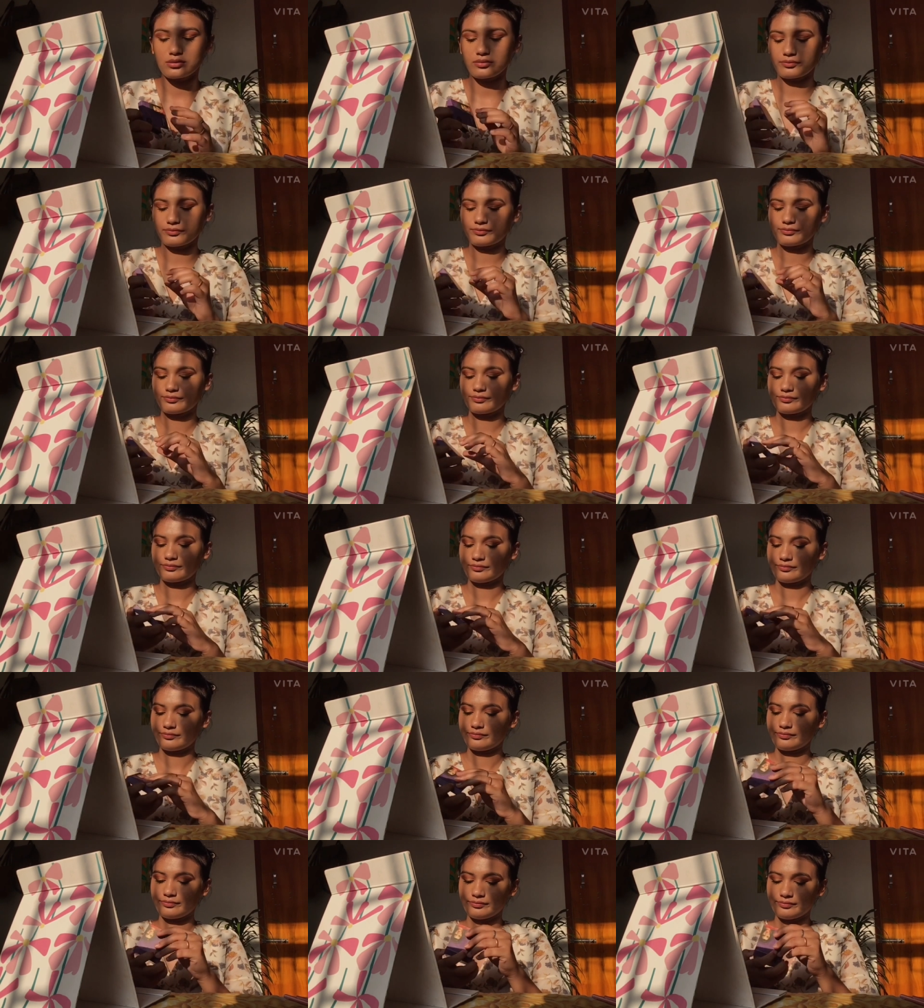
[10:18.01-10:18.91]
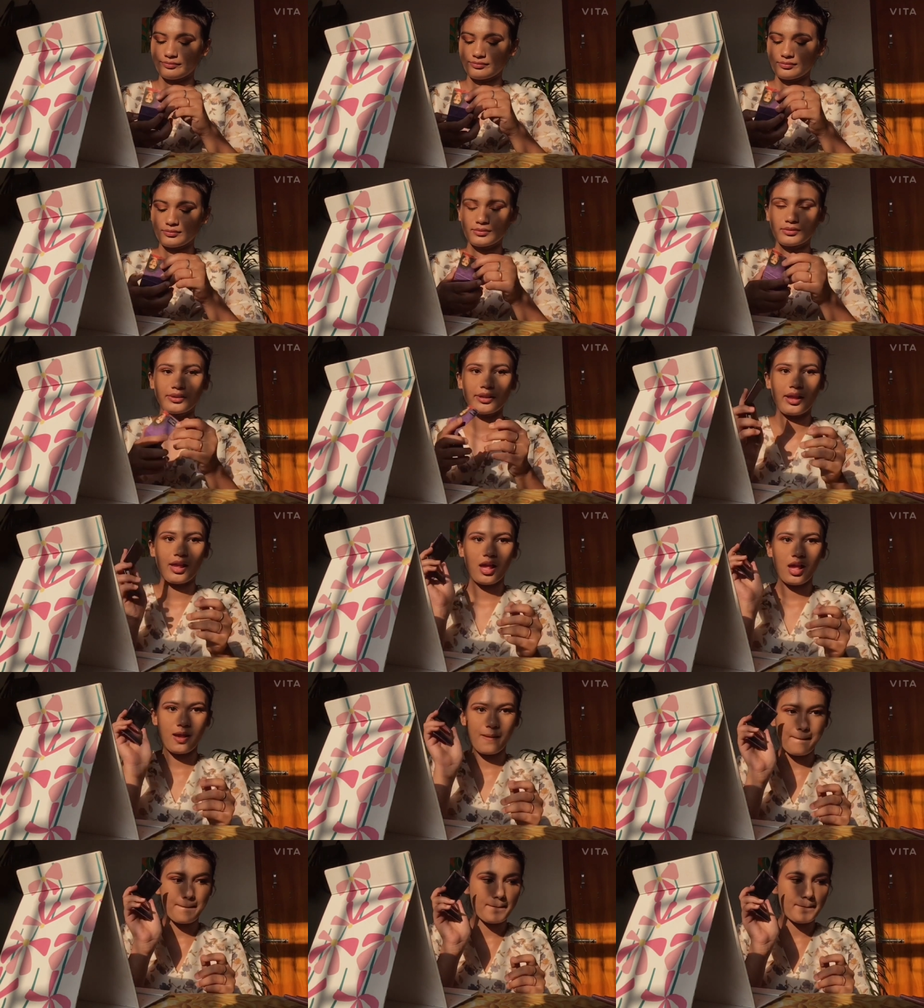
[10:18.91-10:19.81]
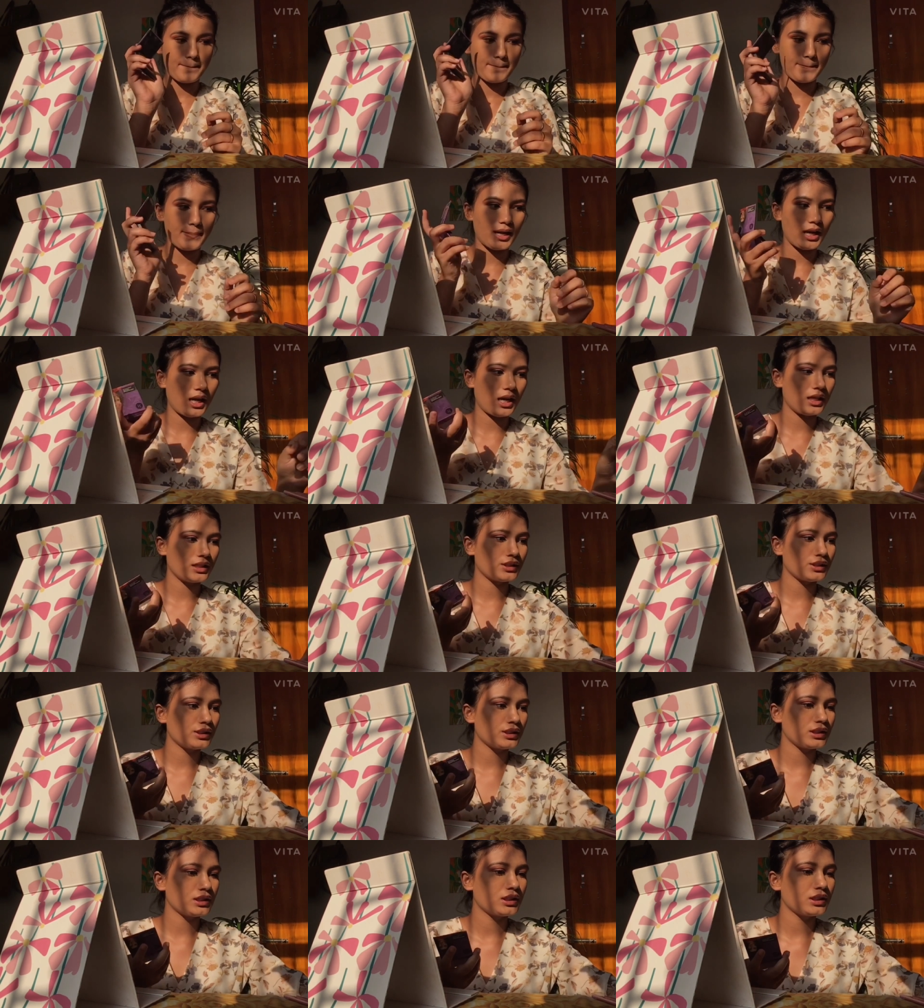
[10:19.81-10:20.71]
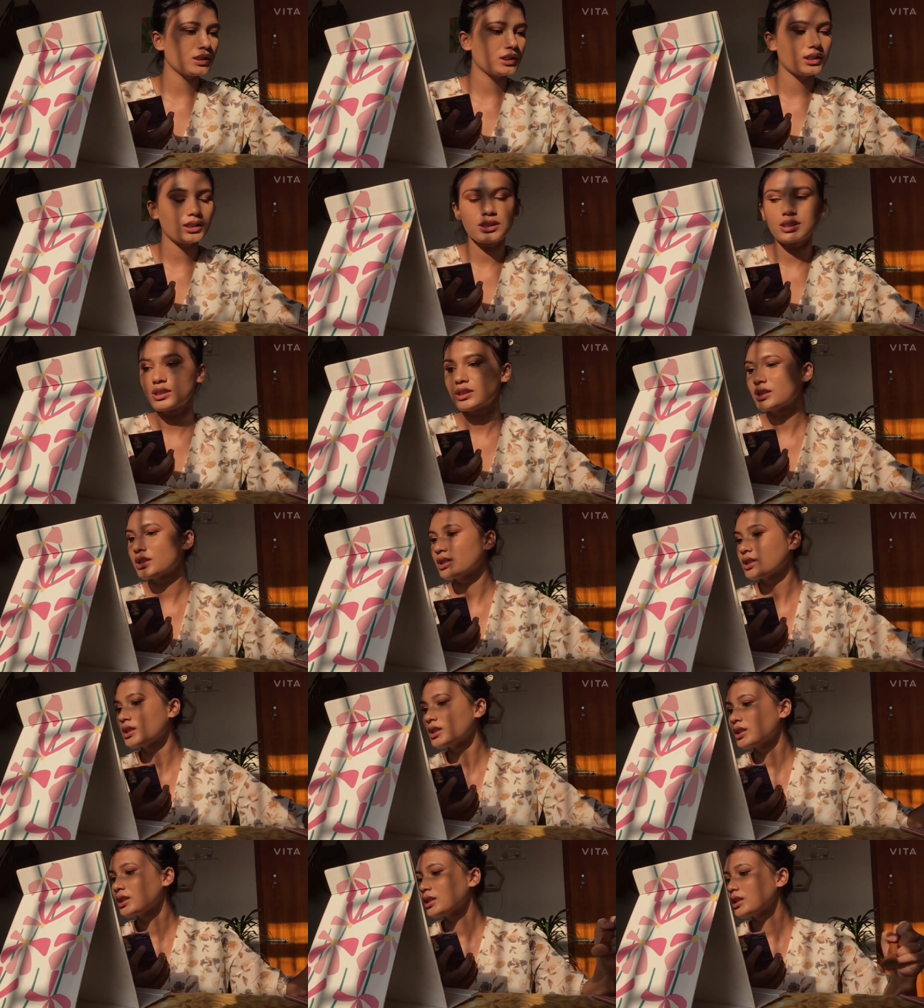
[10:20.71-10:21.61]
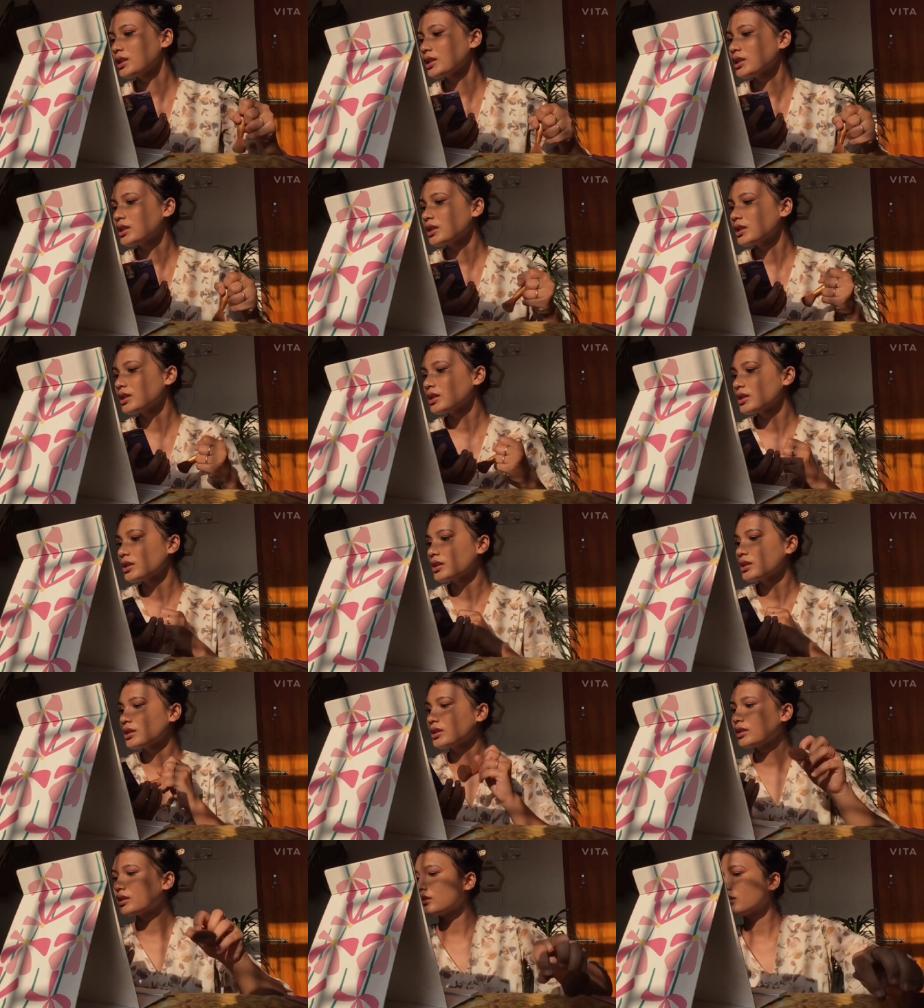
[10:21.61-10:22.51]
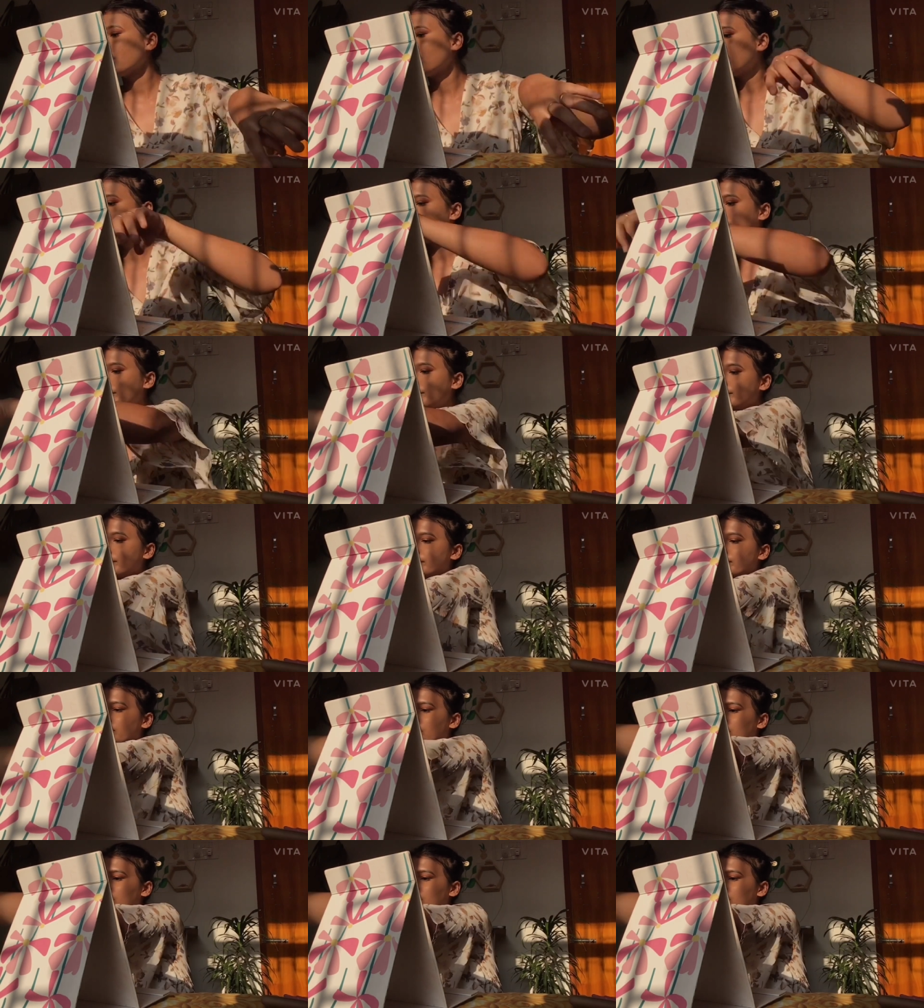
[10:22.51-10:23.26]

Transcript: I use blusher and contour, not contour, bronzer from the Sugar.